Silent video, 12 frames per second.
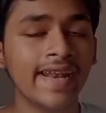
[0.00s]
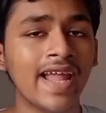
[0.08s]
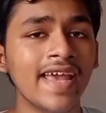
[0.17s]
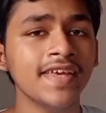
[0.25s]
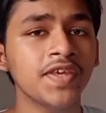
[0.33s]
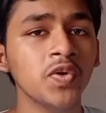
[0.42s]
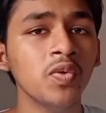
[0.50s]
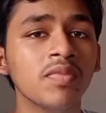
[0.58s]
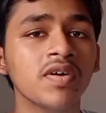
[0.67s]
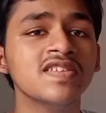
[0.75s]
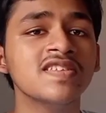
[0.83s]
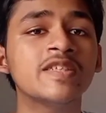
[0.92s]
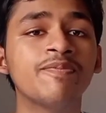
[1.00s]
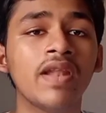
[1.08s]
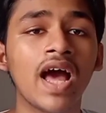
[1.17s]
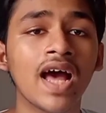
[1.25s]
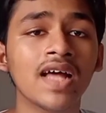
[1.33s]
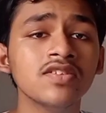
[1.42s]
Unlike
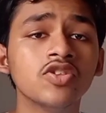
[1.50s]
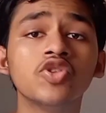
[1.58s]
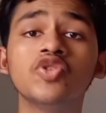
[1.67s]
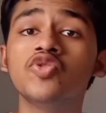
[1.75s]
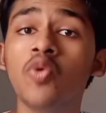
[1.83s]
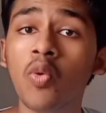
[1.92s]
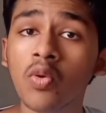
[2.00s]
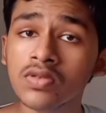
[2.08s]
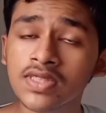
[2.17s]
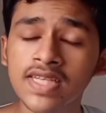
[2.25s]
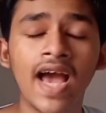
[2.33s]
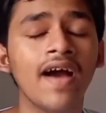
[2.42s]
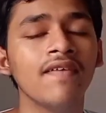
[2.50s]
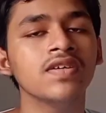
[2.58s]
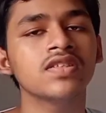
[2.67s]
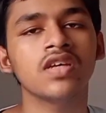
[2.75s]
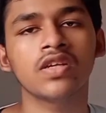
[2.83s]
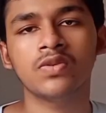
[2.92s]
humans, plants don't
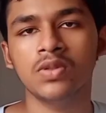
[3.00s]
have a